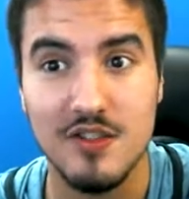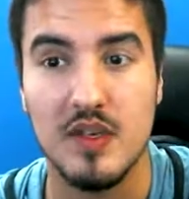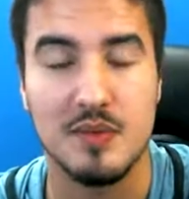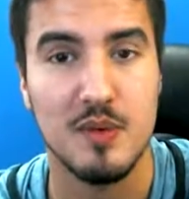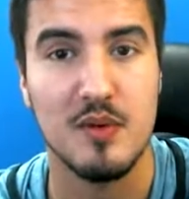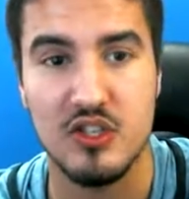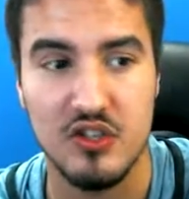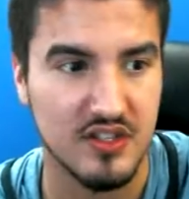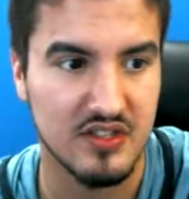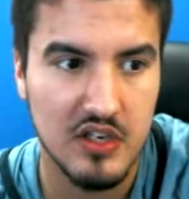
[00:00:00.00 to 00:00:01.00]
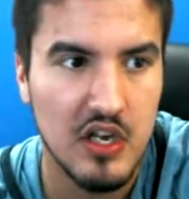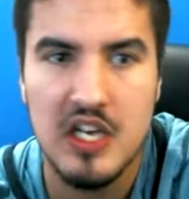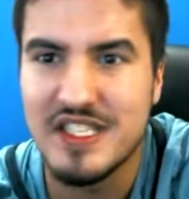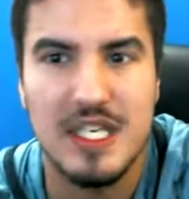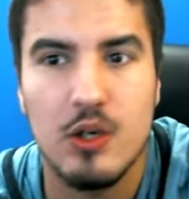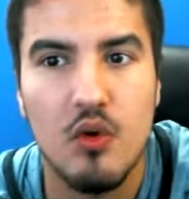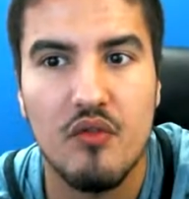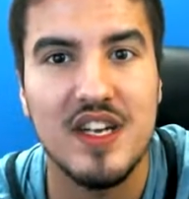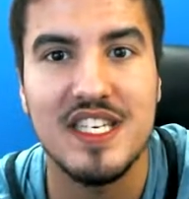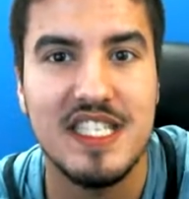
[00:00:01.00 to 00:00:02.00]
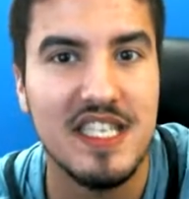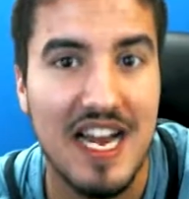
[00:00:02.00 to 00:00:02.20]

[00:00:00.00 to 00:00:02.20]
so he's pretty much just zero affinity.